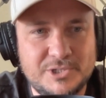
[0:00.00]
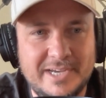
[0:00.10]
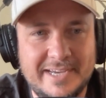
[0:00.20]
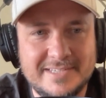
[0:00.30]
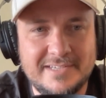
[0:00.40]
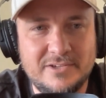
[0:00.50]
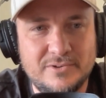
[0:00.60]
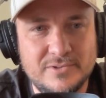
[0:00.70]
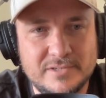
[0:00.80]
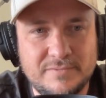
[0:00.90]
sheets to
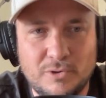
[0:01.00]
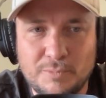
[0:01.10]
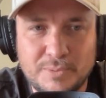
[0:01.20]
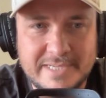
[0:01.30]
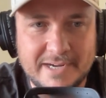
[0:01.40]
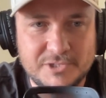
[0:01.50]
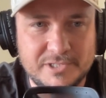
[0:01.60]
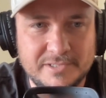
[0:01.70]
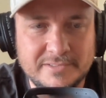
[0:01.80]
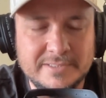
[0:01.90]
use as floor protection,